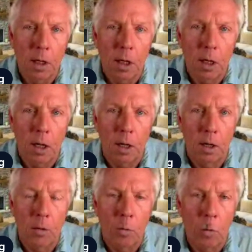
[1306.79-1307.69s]

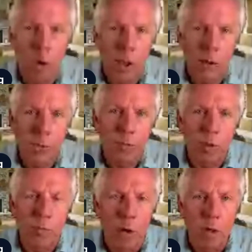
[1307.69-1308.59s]
what has been
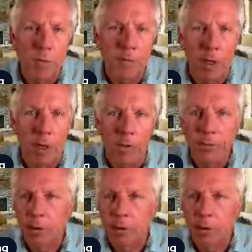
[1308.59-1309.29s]
promoted for health,